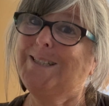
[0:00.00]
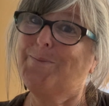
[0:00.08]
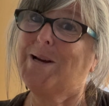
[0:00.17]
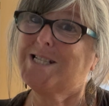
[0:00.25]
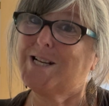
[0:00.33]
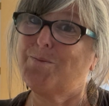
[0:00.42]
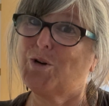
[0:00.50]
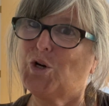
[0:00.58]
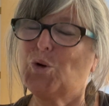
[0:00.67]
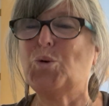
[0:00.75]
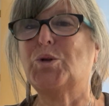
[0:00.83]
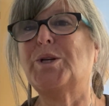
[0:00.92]
My summer
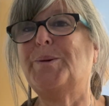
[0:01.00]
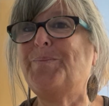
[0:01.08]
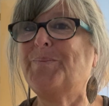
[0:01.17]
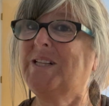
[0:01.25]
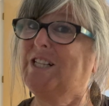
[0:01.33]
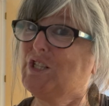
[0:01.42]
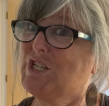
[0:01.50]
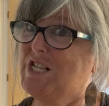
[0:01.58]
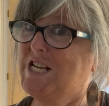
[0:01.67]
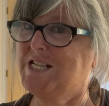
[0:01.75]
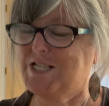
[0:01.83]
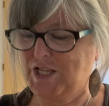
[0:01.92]
cold, a little
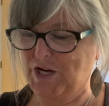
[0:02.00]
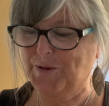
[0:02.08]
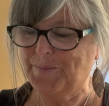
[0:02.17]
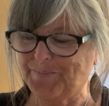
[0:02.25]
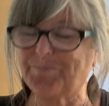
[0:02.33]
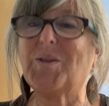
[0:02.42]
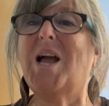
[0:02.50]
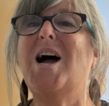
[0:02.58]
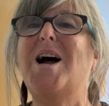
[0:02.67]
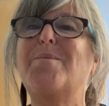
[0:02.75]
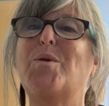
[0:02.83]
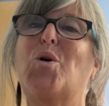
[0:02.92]
sneeze there.
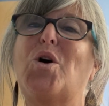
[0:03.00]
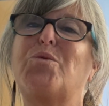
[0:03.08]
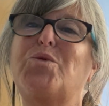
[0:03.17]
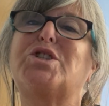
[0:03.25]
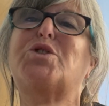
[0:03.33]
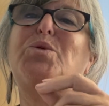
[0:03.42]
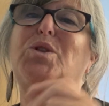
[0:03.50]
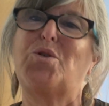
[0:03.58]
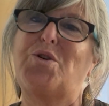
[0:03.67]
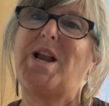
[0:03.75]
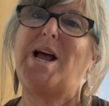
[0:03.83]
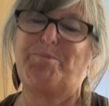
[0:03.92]
Or a ritual
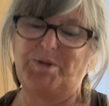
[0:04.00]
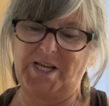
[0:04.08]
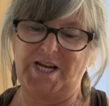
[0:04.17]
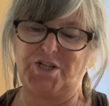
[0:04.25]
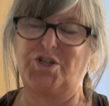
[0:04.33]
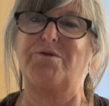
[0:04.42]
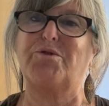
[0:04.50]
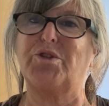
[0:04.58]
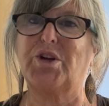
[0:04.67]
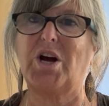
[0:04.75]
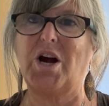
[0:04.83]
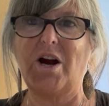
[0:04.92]
or an application for
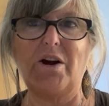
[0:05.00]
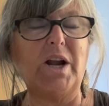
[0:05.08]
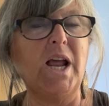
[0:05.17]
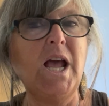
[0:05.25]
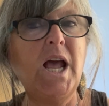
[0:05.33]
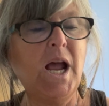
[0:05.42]
the card.